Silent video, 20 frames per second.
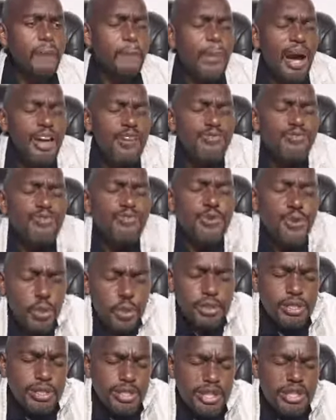My
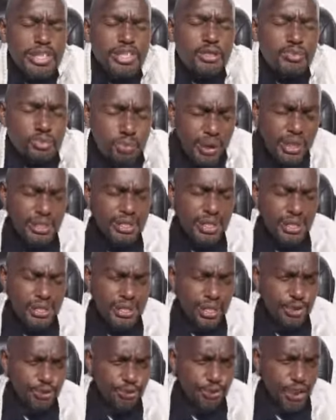fruit is better
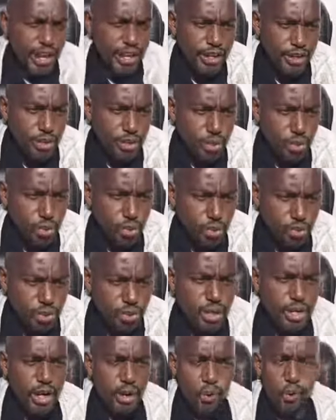than fine gold.